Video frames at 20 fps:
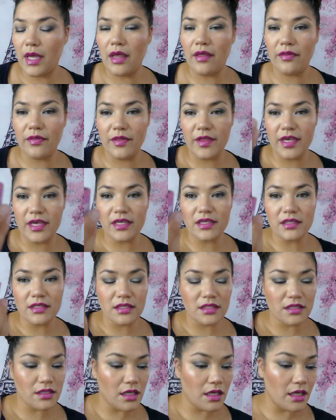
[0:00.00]

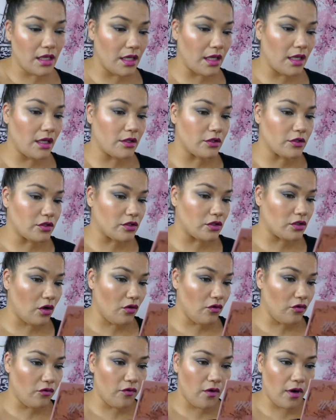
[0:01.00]
This,
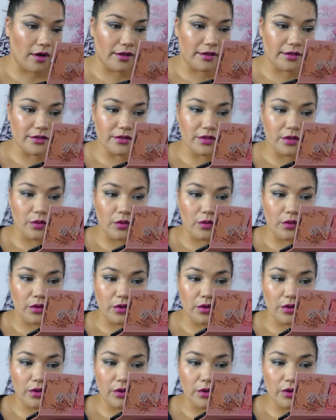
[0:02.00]
so far, so
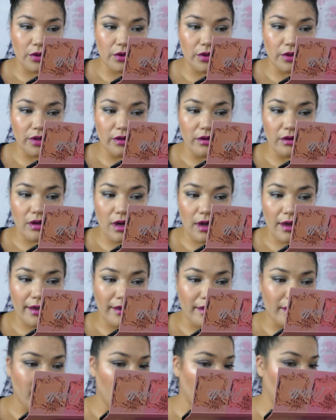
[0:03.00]
good. I
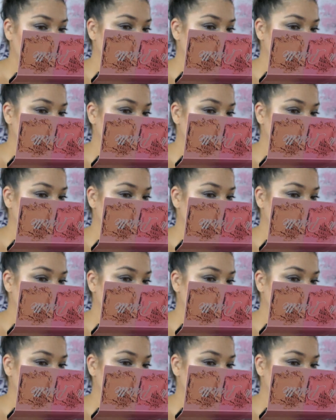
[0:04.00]
have